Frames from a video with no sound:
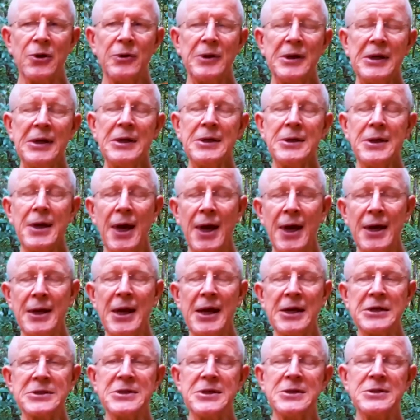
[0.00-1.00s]
he had
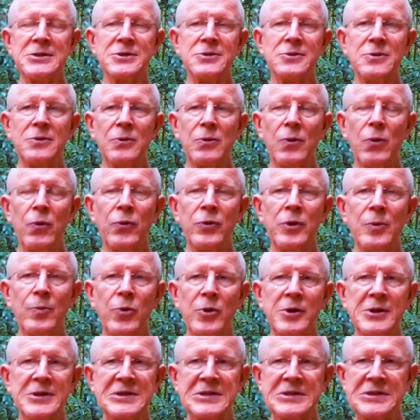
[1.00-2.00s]
access to all the
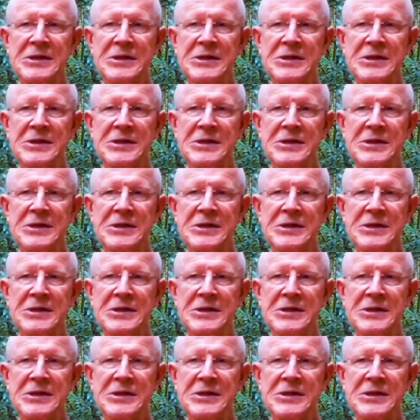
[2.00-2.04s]
Buddhist